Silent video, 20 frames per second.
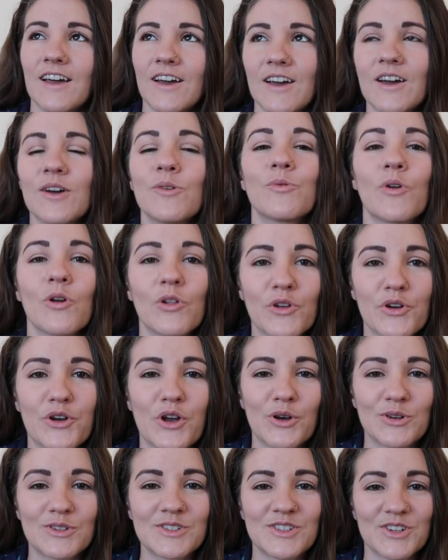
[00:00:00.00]
a roller
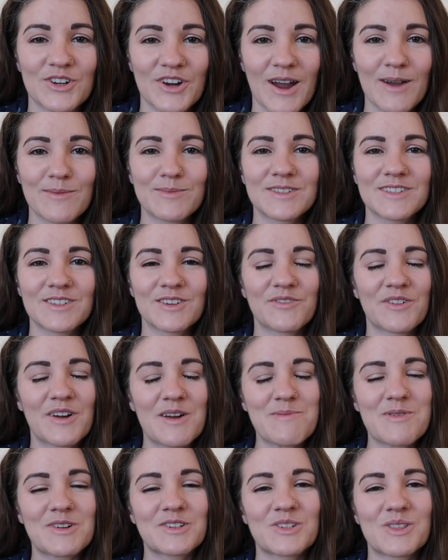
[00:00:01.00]
coaster. I'm still
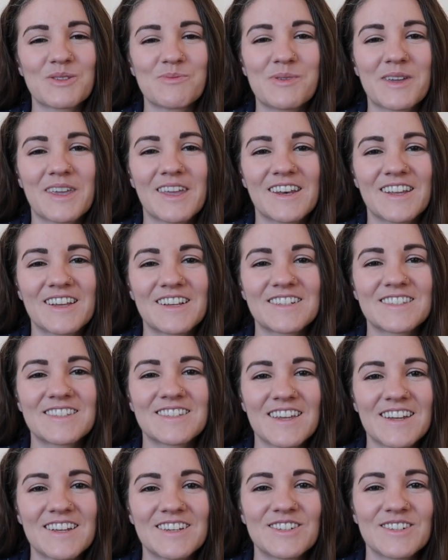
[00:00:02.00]
very much in the beginning
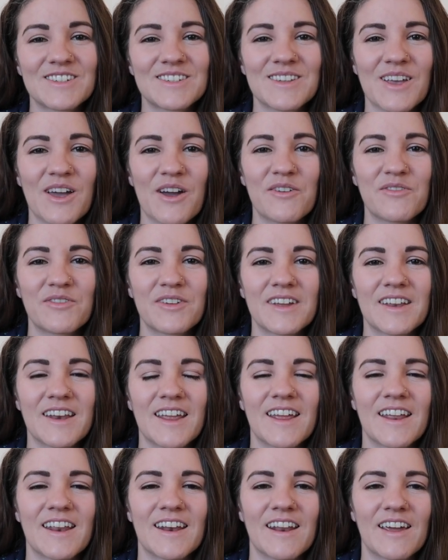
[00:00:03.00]
stages of it,
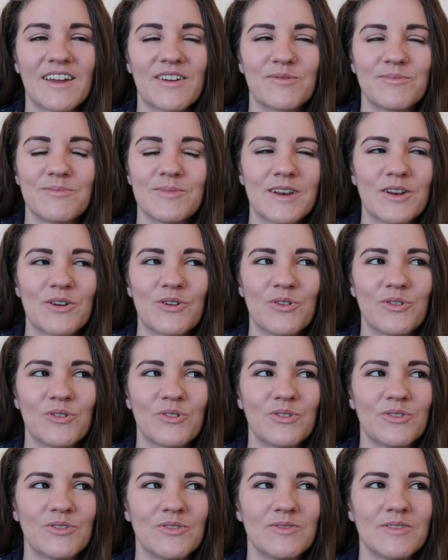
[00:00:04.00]
and I've made a
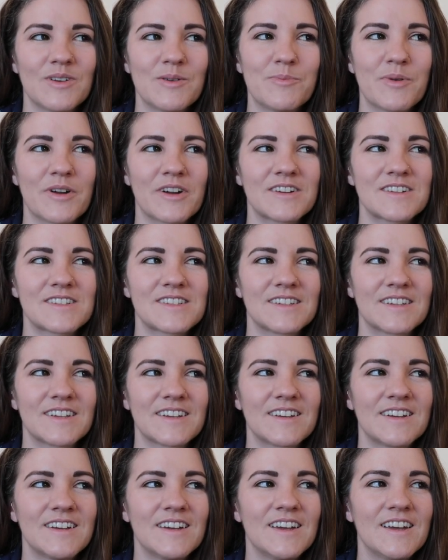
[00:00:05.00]
whole
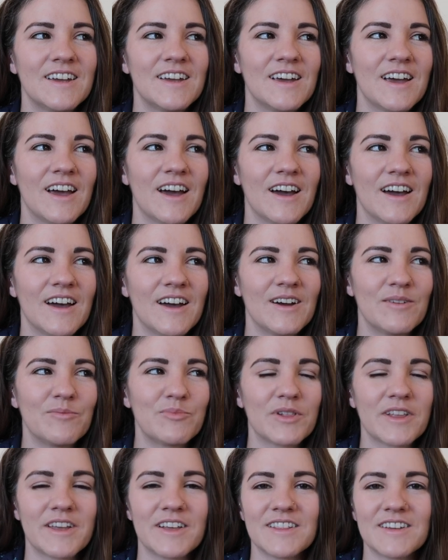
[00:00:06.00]
embarrassing
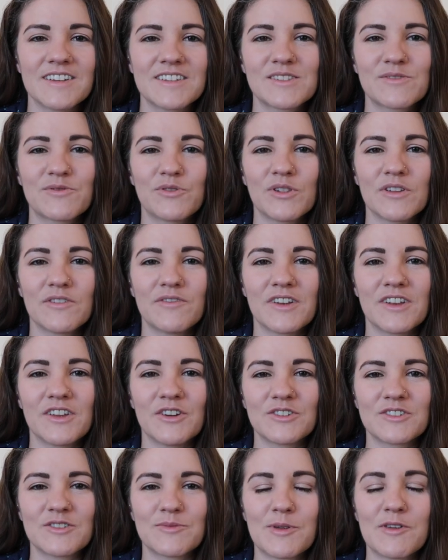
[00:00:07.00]
playlist full of
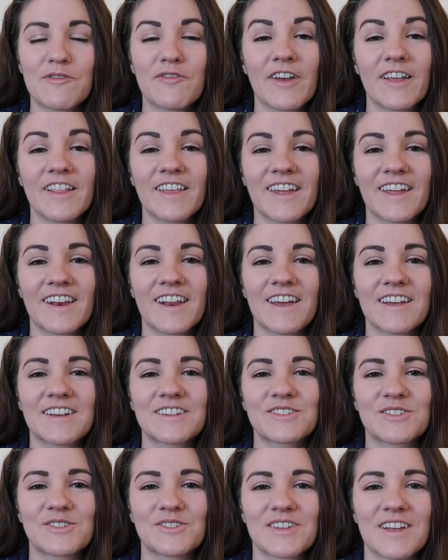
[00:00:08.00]
videos of me failing at
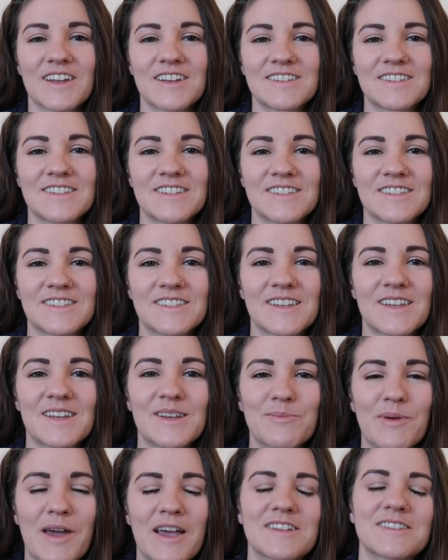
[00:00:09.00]
exercises
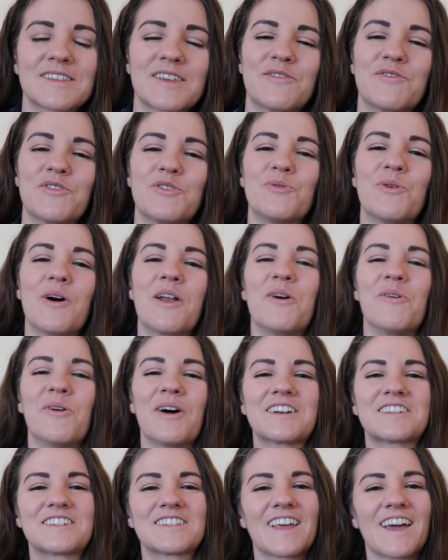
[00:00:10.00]
in Basque. If you want to
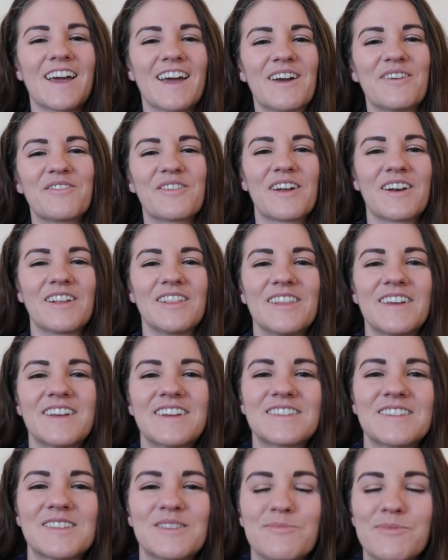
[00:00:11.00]
watch that, I've got a
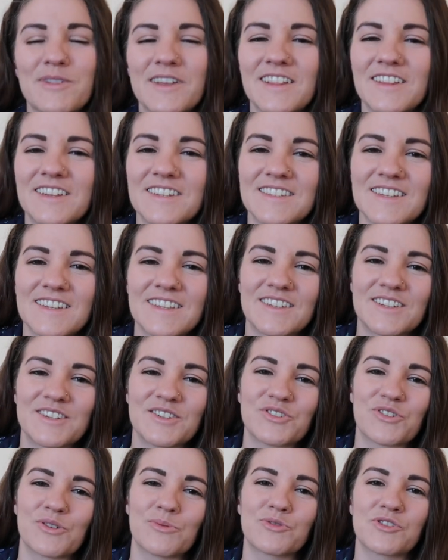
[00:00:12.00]
link to the playlist in the
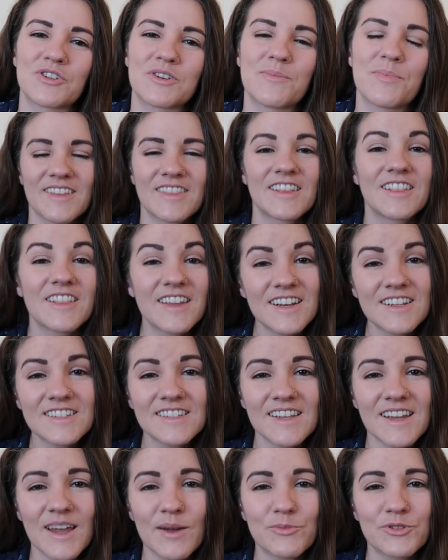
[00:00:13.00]
description. The
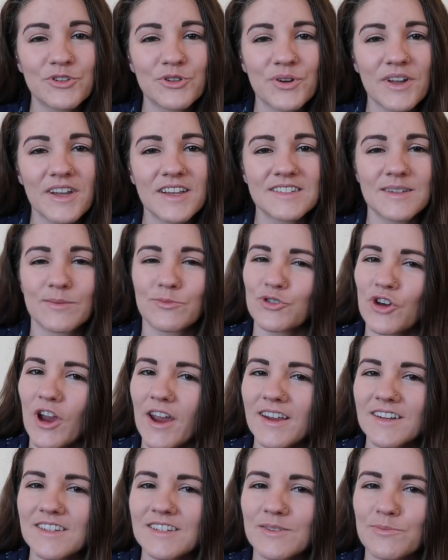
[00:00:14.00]
latest thing I'm doing is I'm
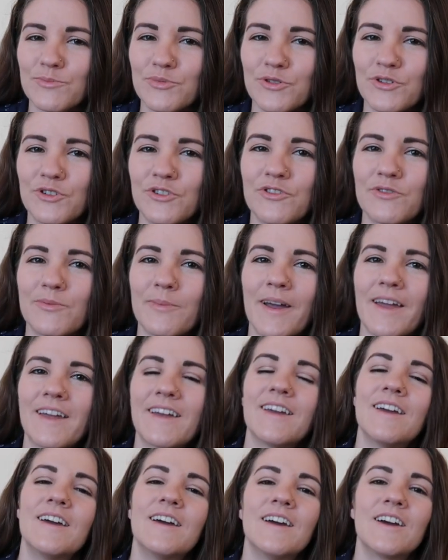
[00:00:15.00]
trying to improve
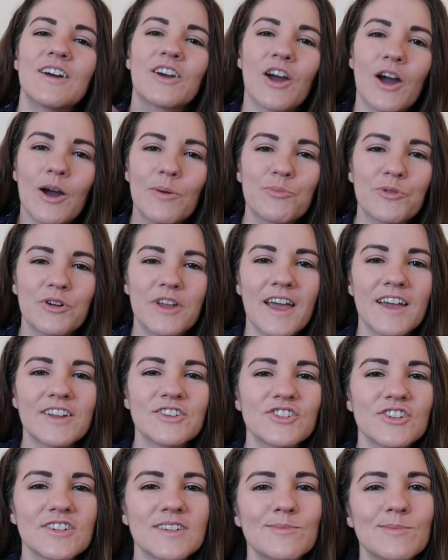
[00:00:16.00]
my
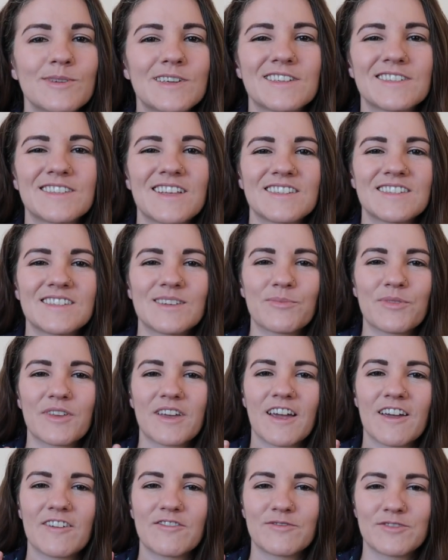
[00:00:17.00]
comprehension because that's
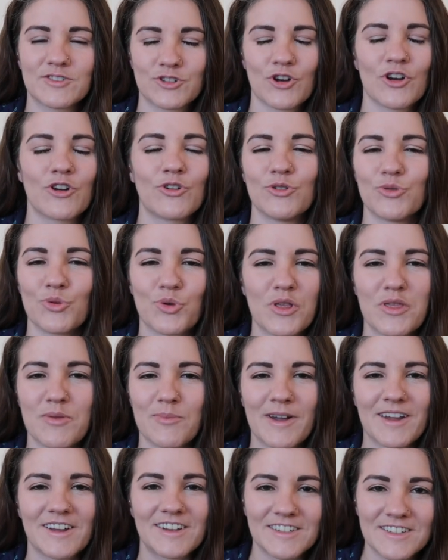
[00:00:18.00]
something I've struggled with
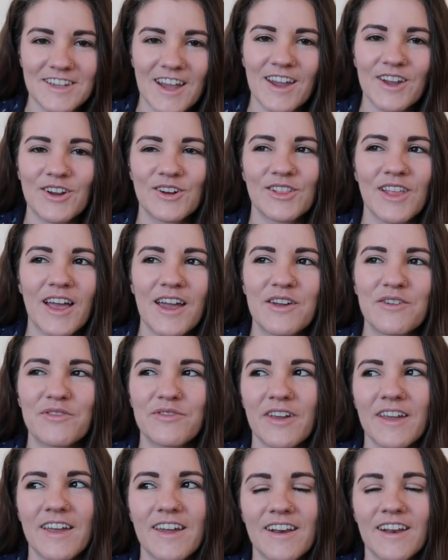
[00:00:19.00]
my entire life,
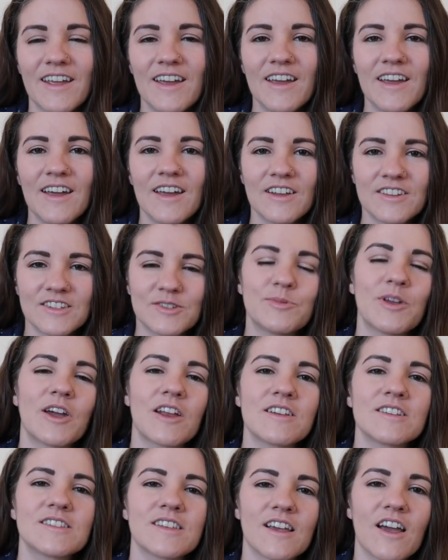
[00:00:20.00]
and to be
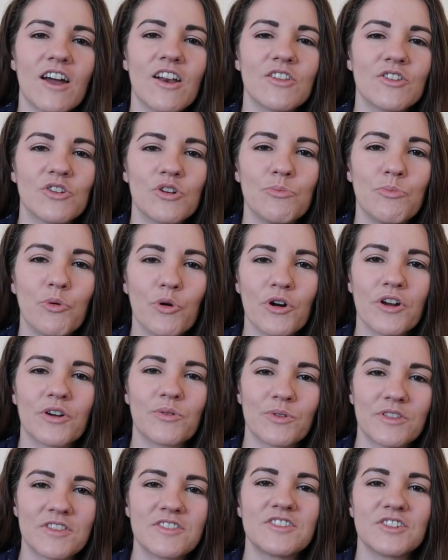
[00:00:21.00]
honest, I got a little
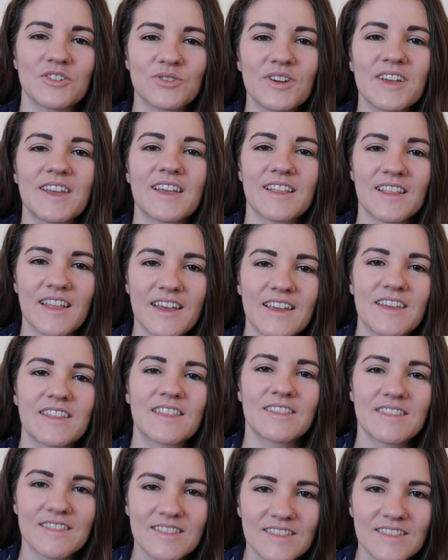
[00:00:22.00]
bored with doing like